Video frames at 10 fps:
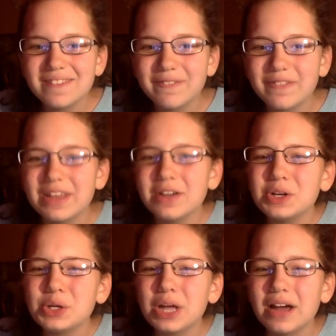
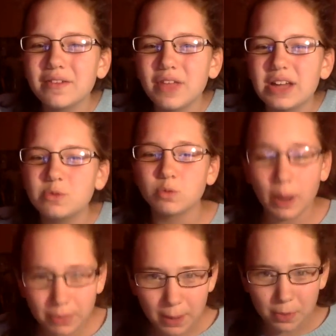feel have like
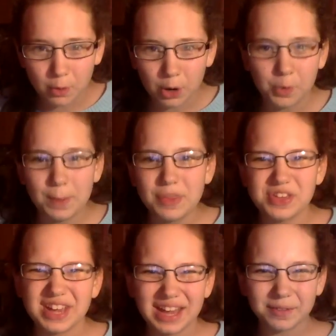rubbed them the wrong way, but they
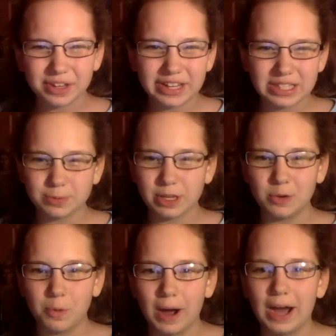can't really explain
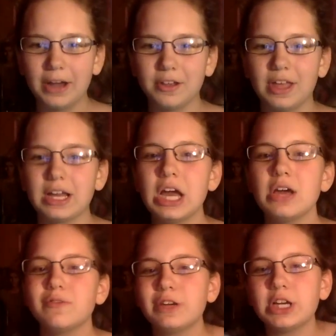why or like
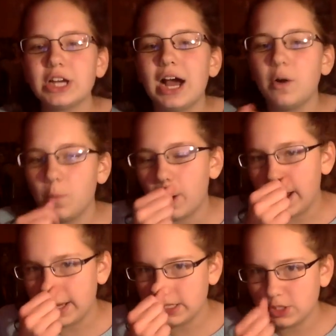figure out
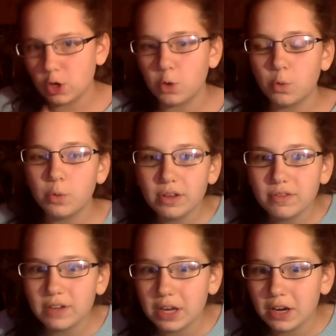why. So we
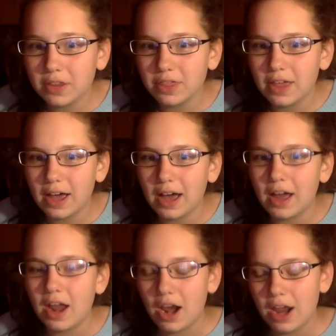figured that
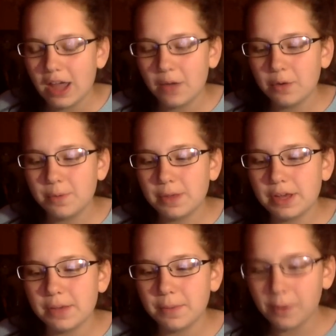it would be
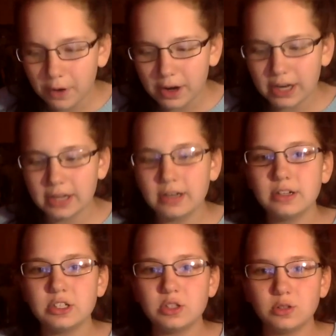important
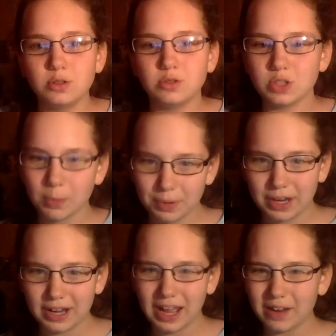to jump in
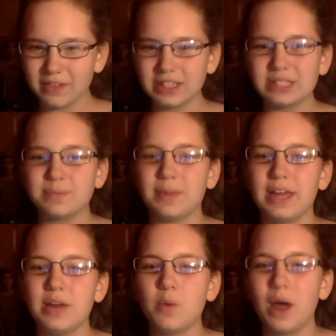and kind of
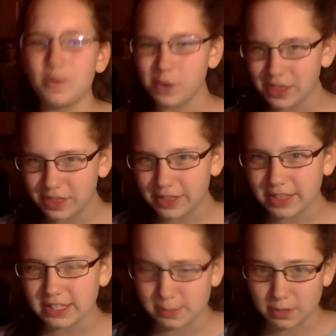explain why we think
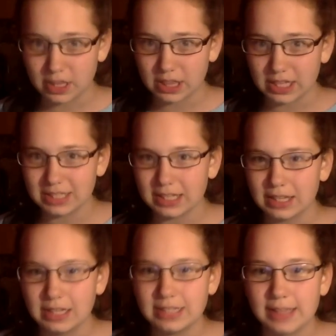that some of the things that
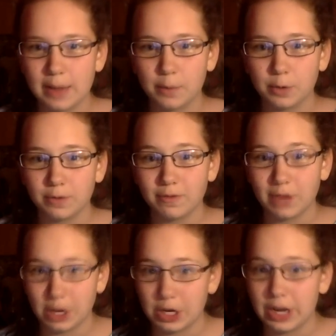they said were
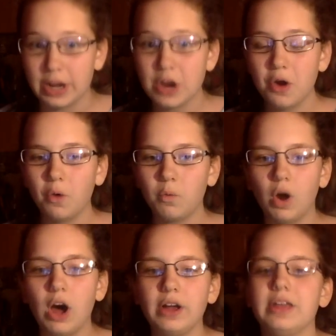very
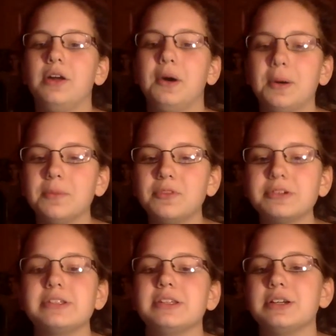wrong and harmful
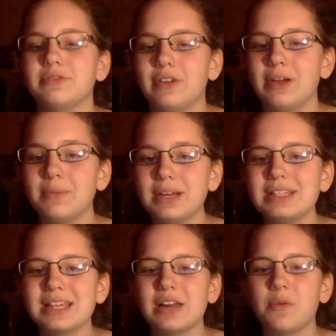to their fan
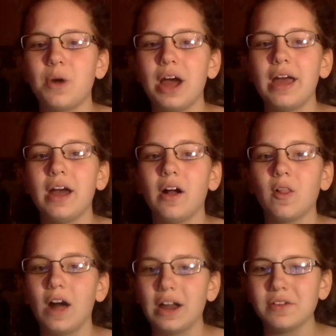base, and why a
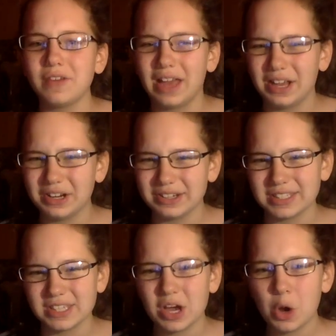lot of anger
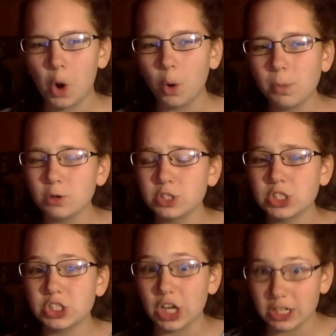is almost
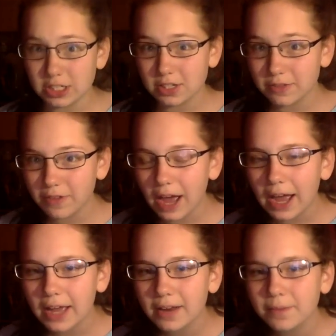
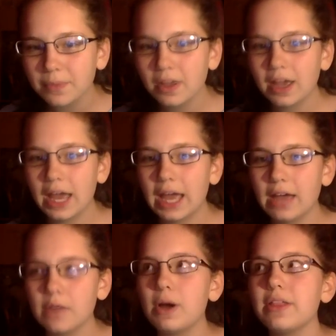justified,
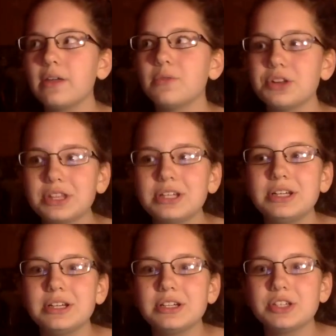and why they
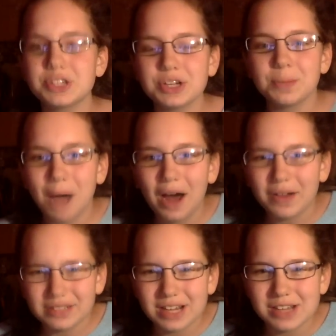really should
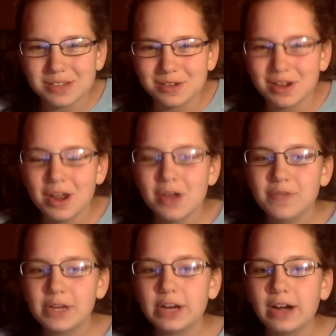apologize or
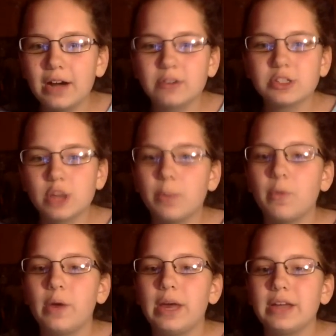figure out some
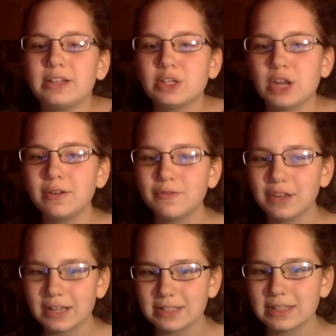way to try to
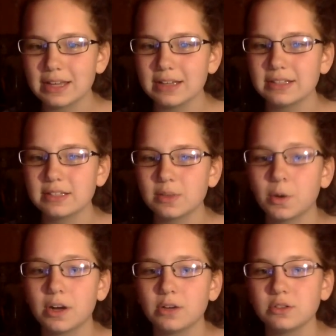fix this, or
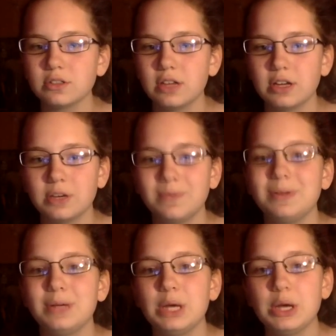else it could
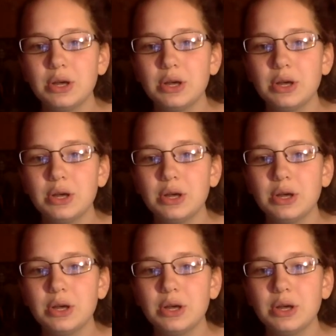be